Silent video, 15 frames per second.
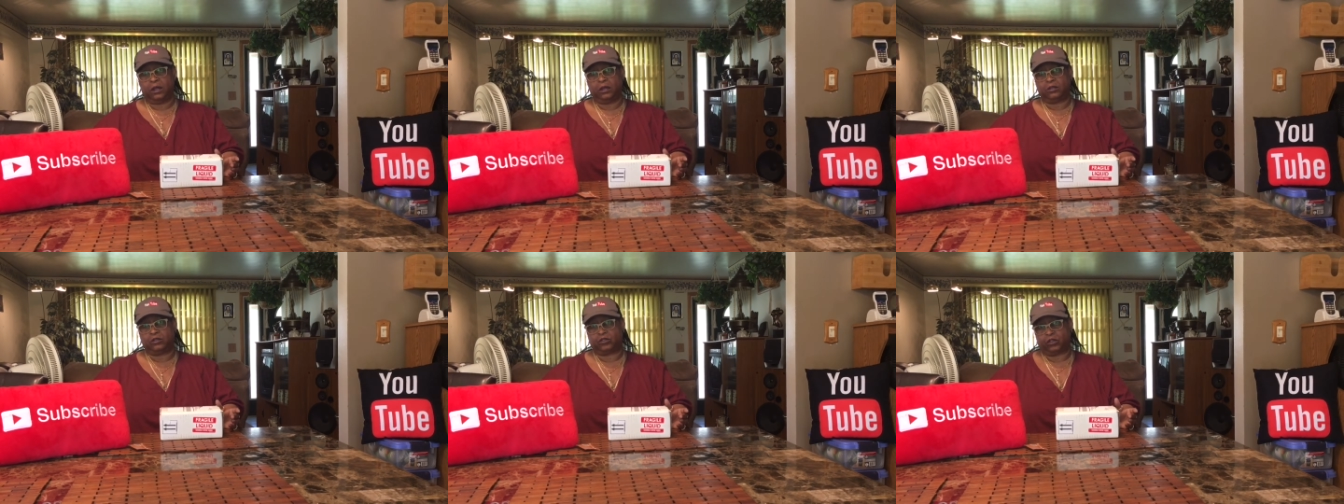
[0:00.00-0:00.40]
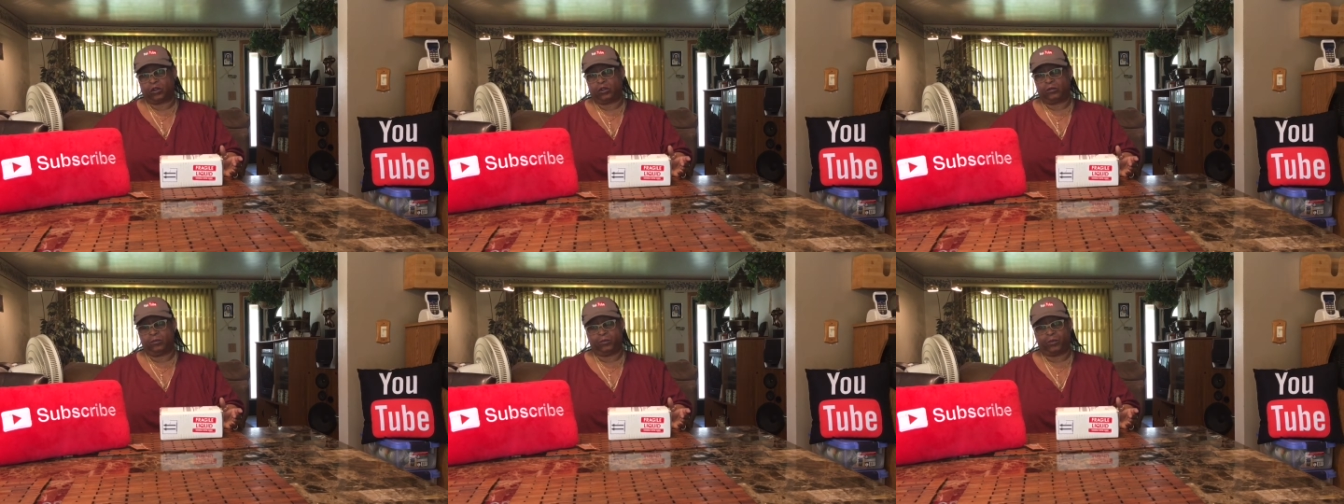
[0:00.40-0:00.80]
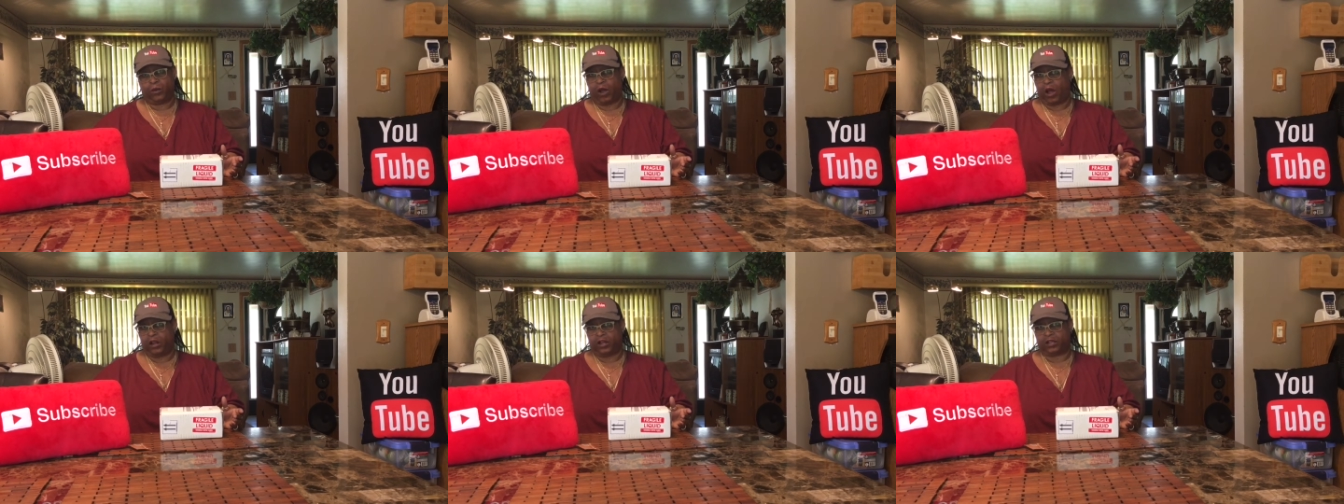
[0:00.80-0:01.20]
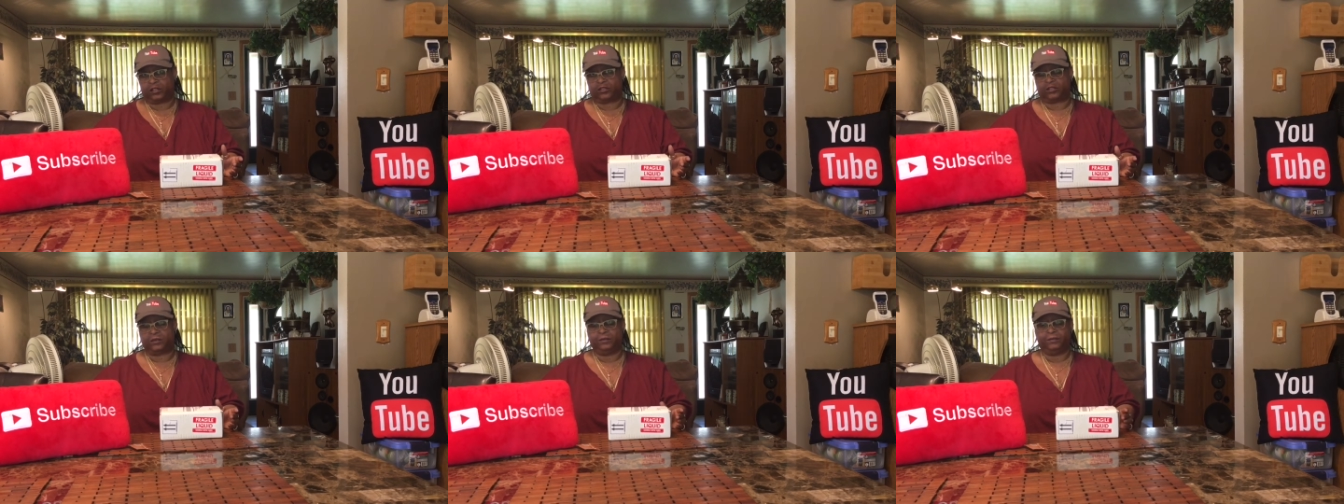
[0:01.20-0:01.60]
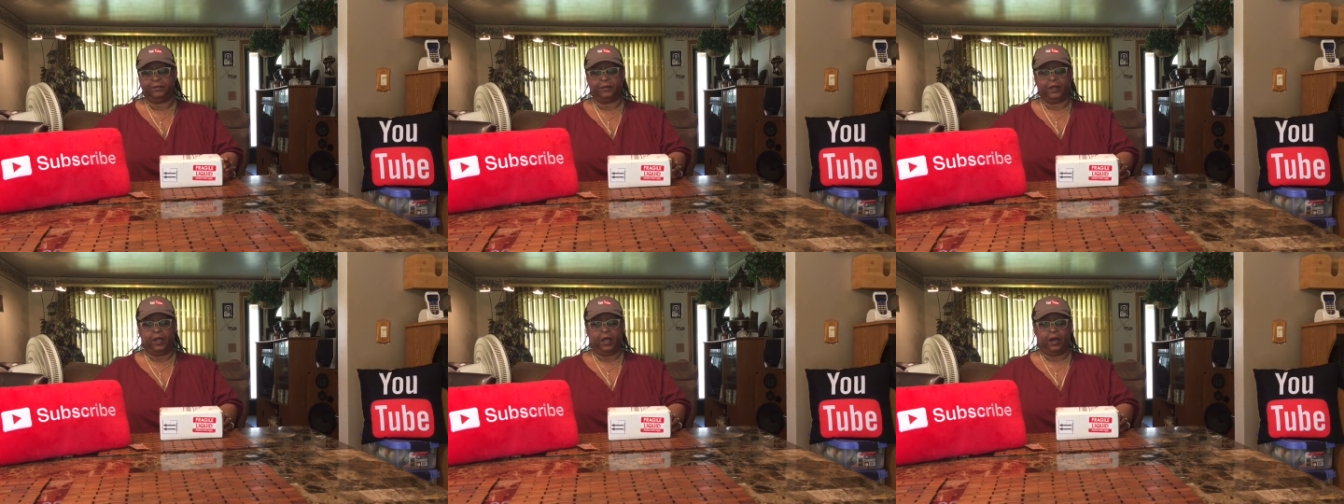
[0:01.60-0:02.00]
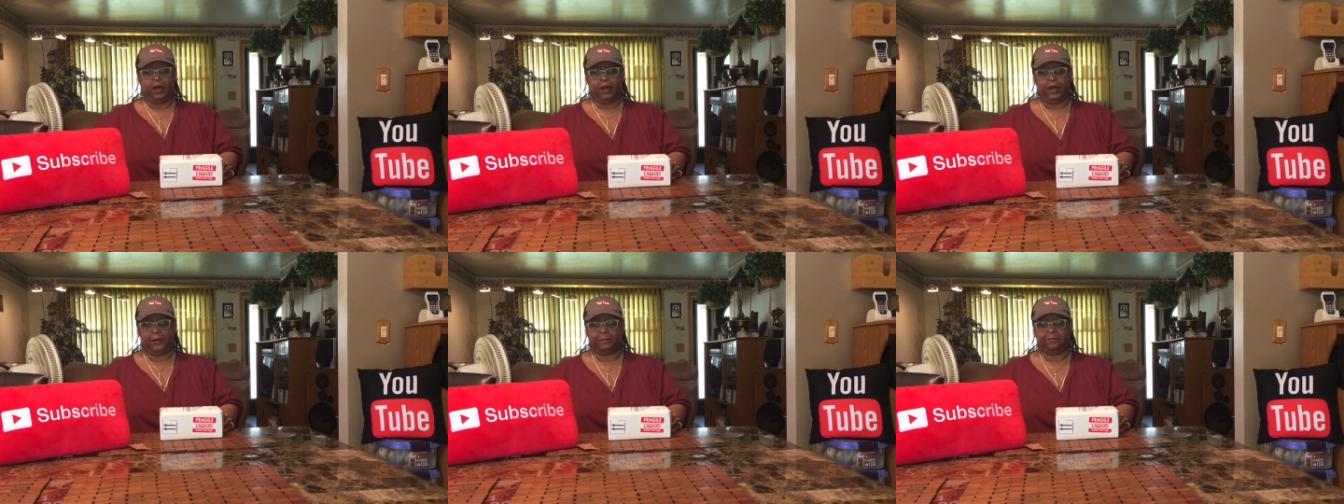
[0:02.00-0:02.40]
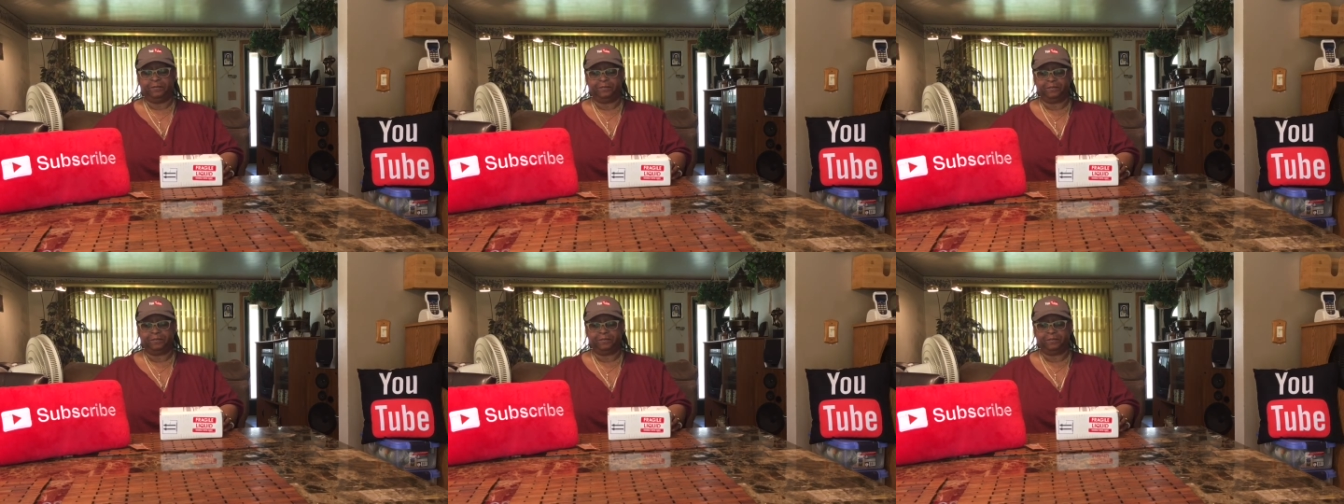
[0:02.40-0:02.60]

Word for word: certain products. Um,